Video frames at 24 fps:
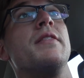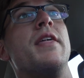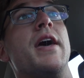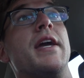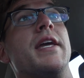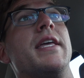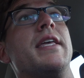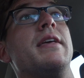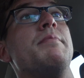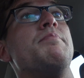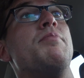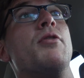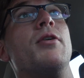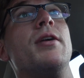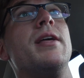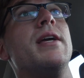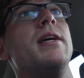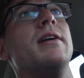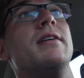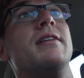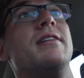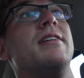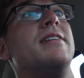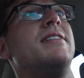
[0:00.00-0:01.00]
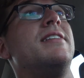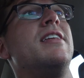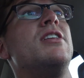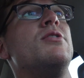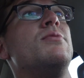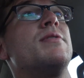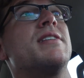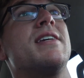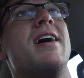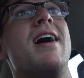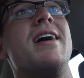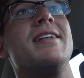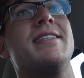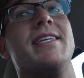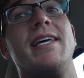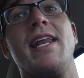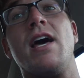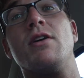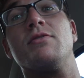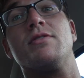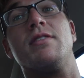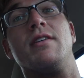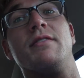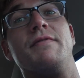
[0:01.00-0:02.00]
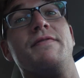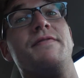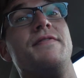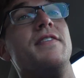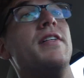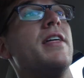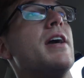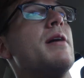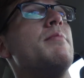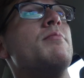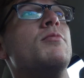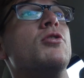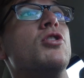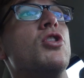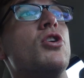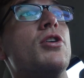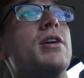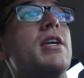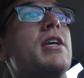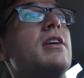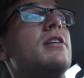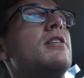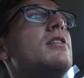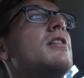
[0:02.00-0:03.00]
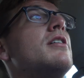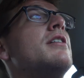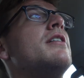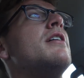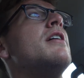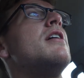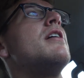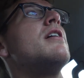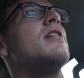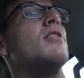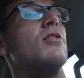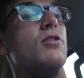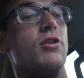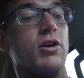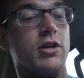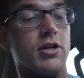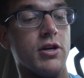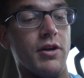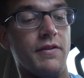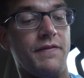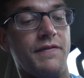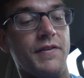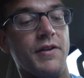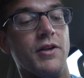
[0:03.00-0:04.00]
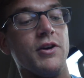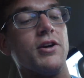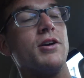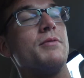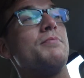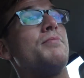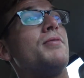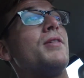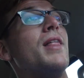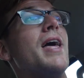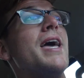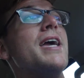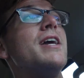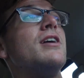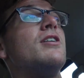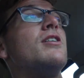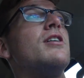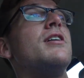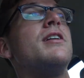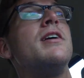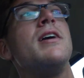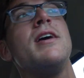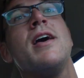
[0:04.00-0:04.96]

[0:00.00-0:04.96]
like putting continuous content out to feel like I'm looking good, look good, feel good, play good.